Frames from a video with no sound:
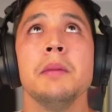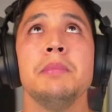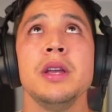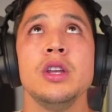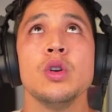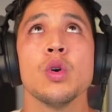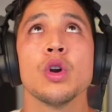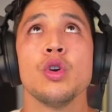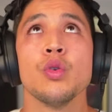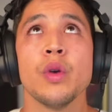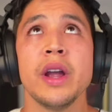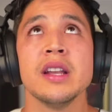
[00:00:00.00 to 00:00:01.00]
your
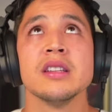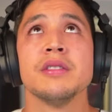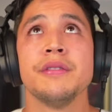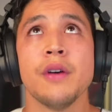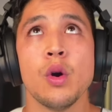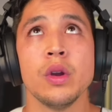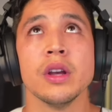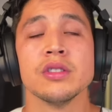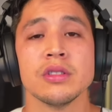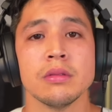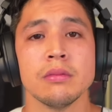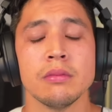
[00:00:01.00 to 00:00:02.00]
greatest focus.